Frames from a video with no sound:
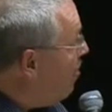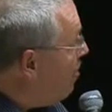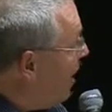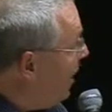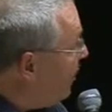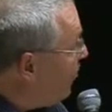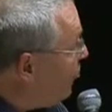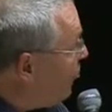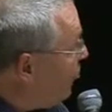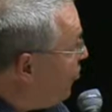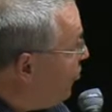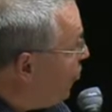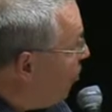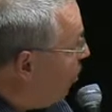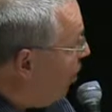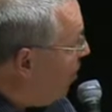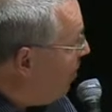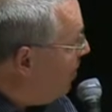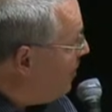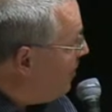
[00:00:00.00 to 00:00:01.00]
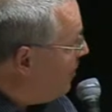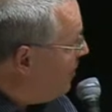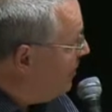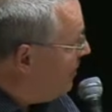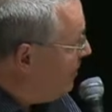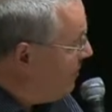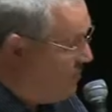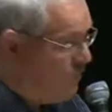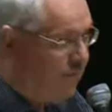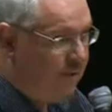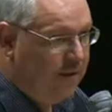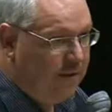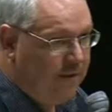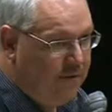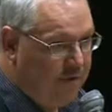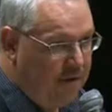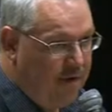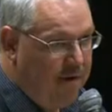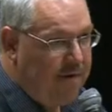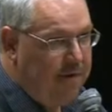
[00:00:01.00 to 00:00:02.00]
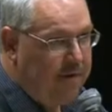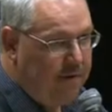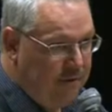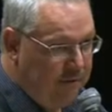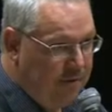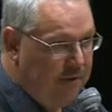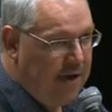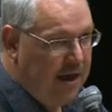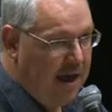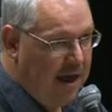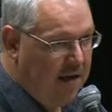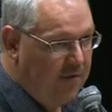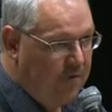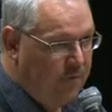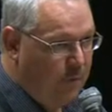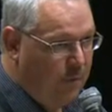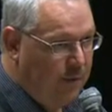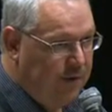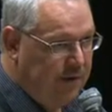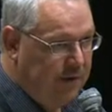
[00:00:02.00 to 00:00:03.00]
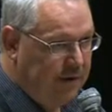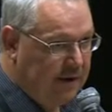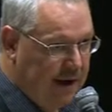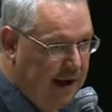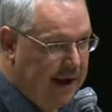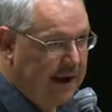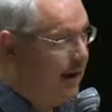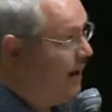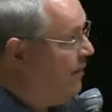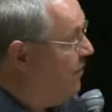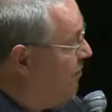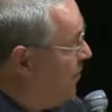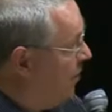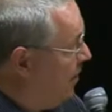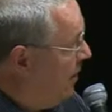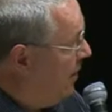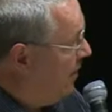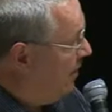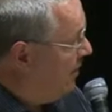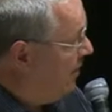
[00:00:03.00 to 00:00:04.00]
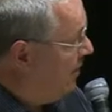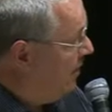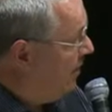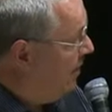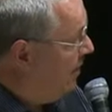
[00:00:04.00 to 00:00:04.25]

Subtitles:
much normal transferrin do you have with the glycans on it,